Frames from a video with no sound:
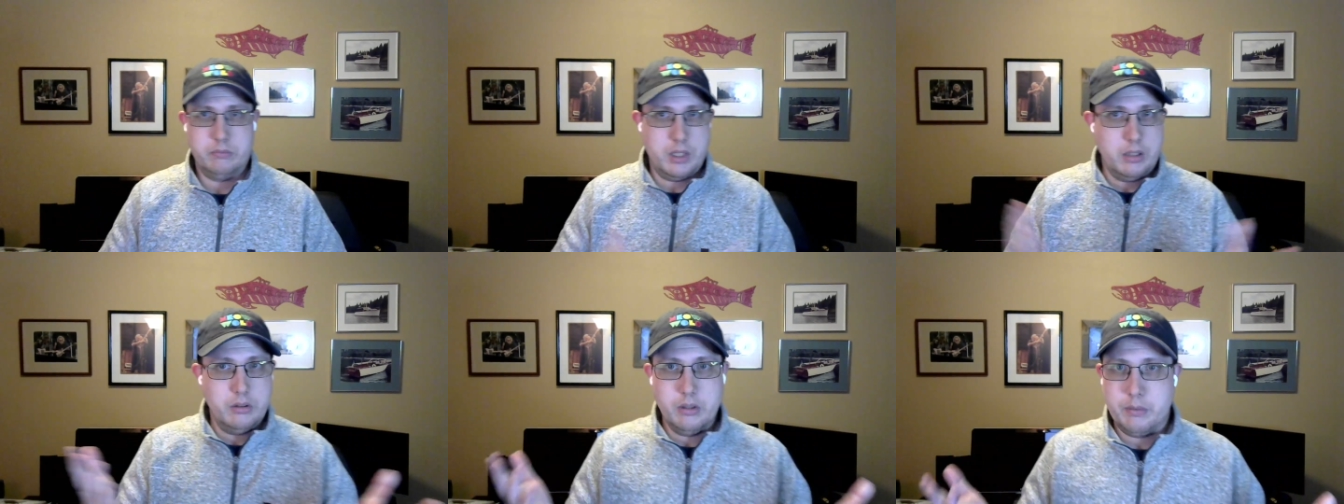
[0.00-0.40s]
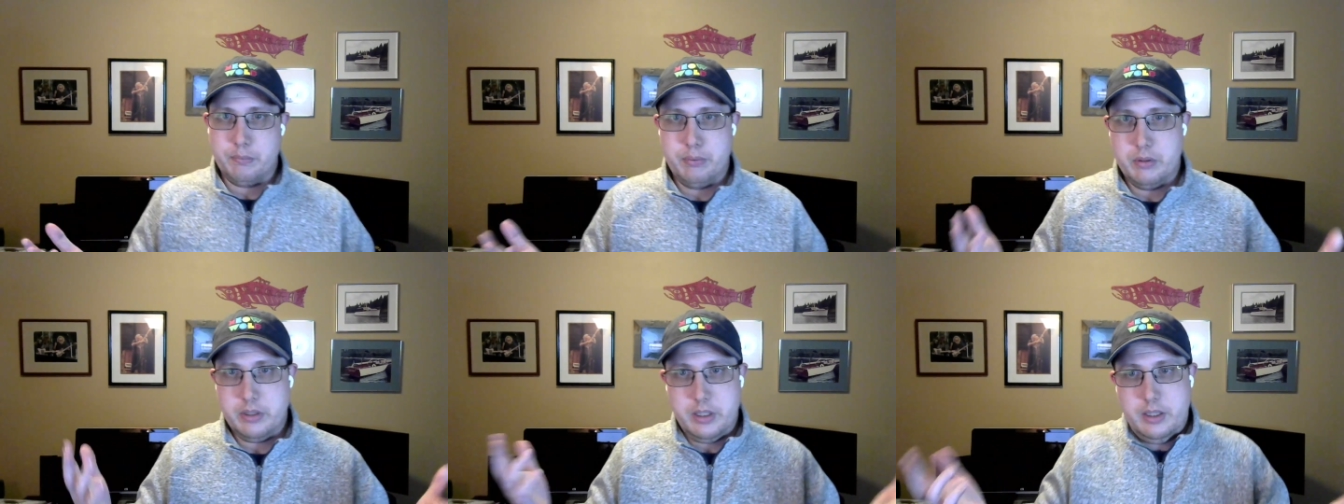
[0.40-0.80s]
they
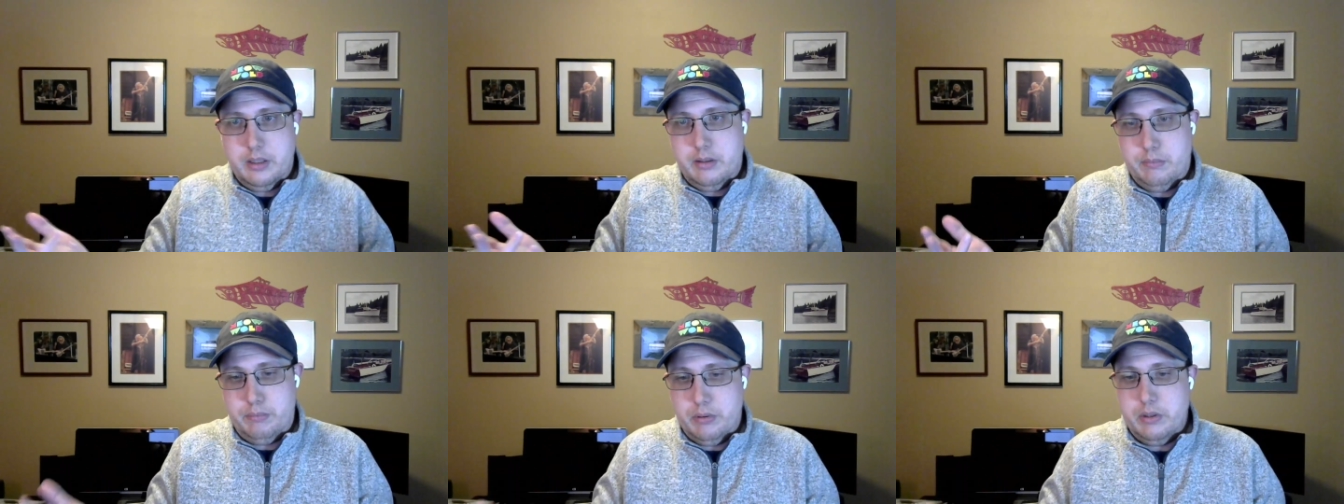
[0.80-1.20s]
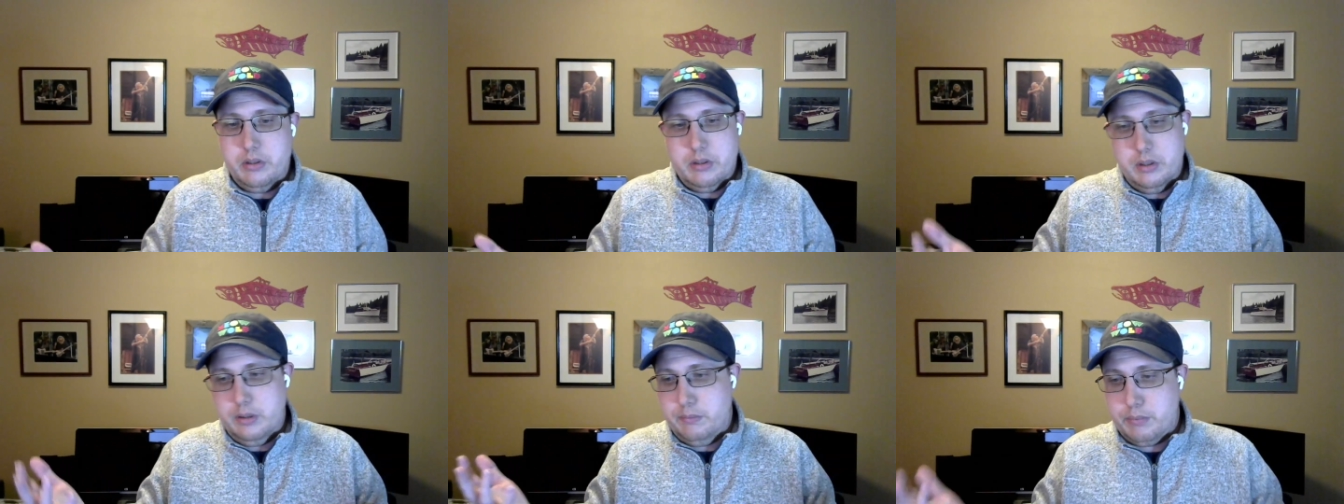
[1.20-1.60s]
look pretty
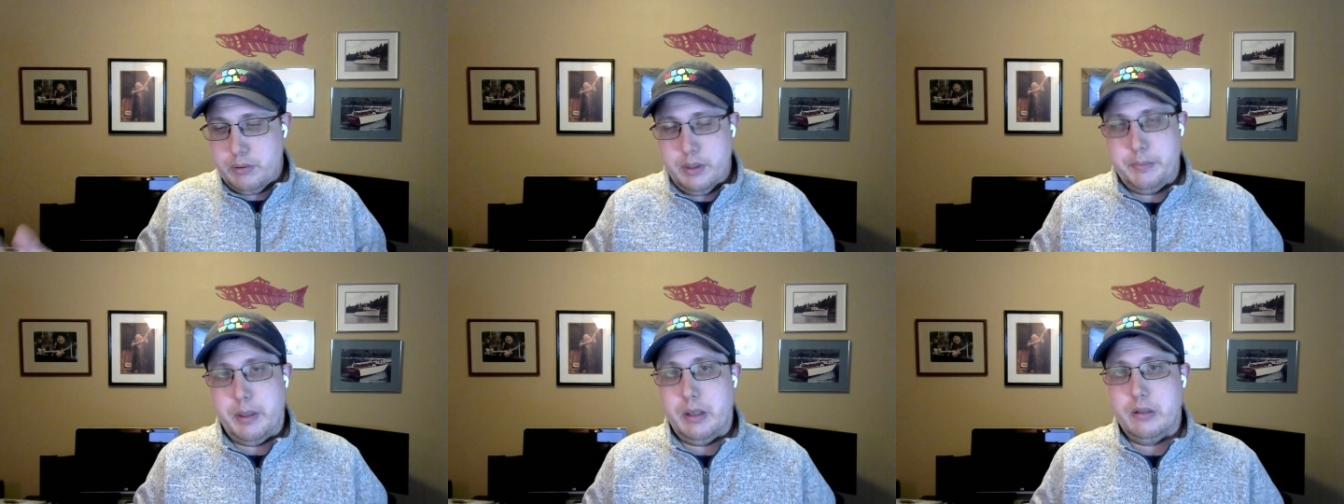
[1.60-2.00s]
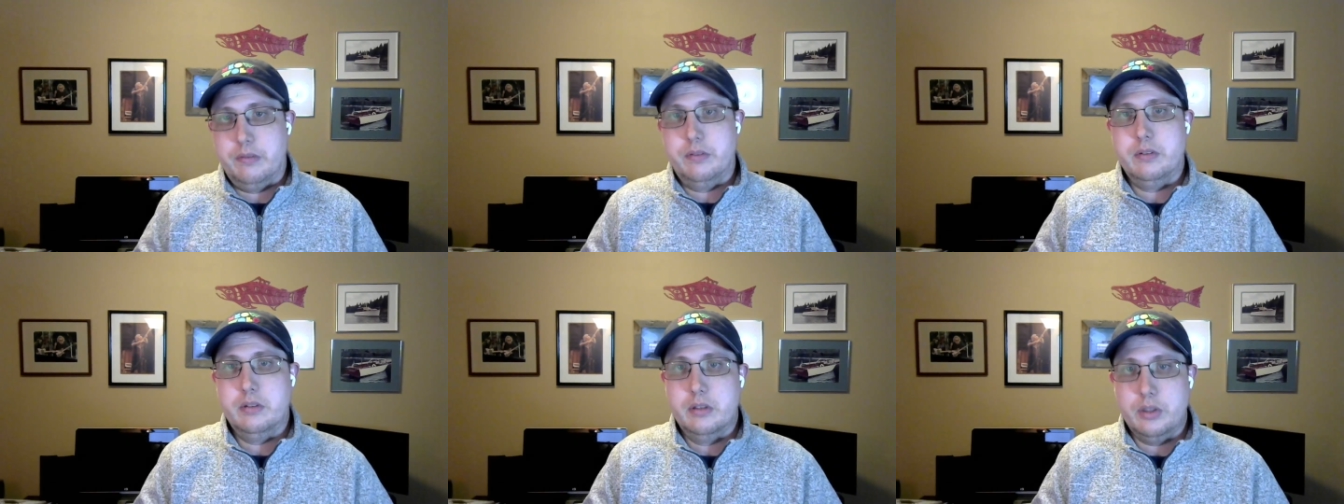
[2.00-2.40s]
pretty good, pretty
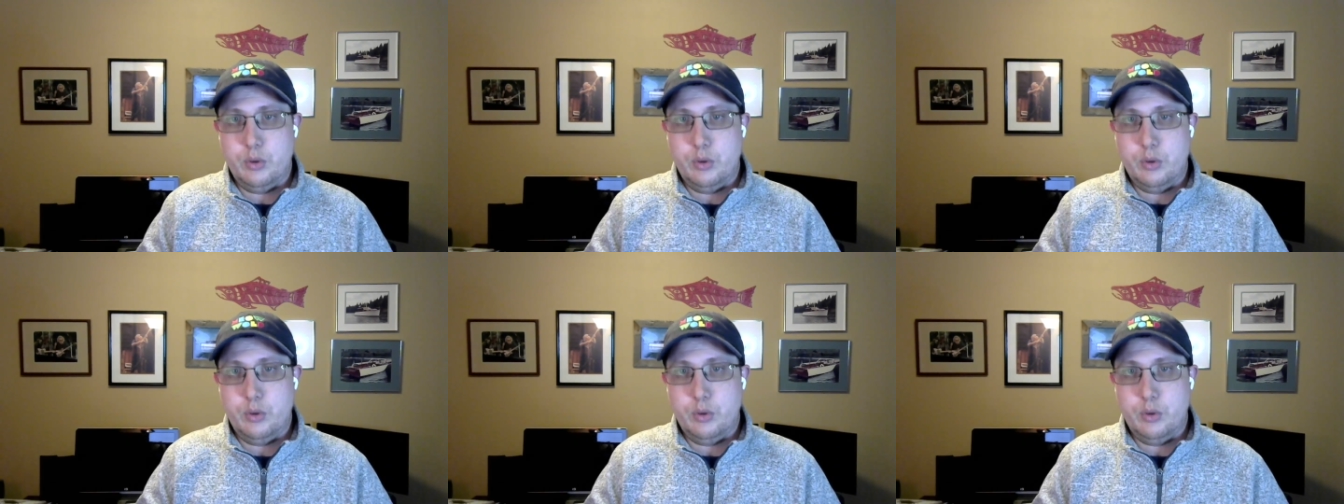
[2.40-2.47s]
powerful.